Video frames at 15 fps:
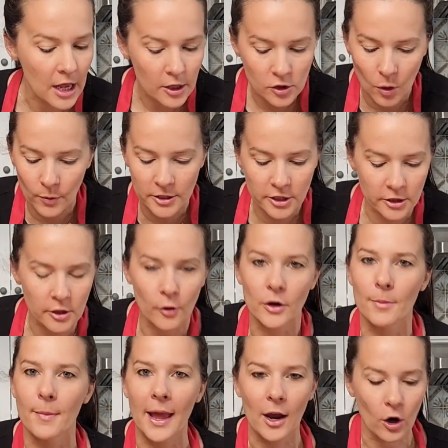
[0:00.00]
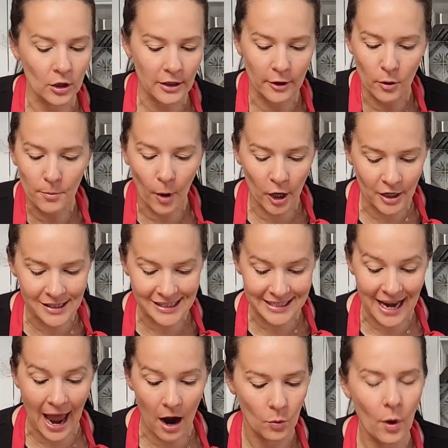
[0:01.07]
So we're just going to make our little marks
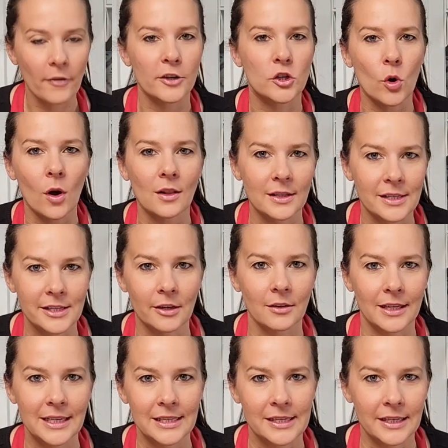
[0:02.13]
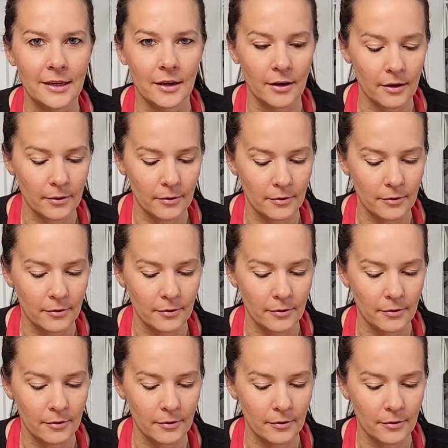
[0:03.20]
now while the chocolate's still easy to